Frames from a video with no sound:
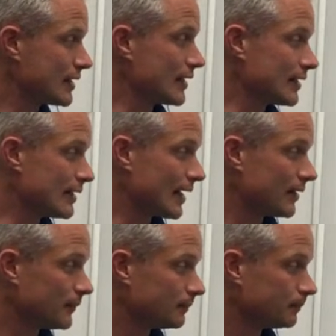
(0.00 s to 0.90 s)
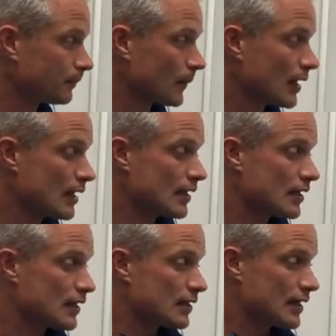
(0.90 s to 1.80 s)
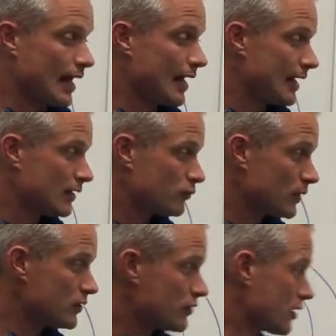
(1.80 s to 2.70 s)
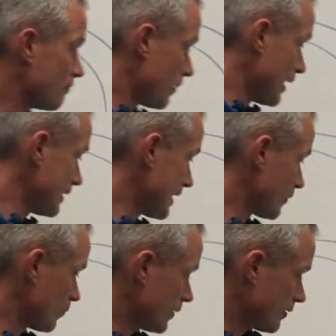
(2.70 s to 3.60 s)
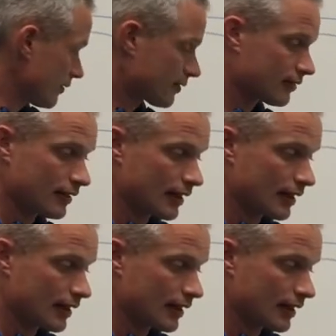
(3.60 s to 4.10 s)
you're getting inland. And when you combine that with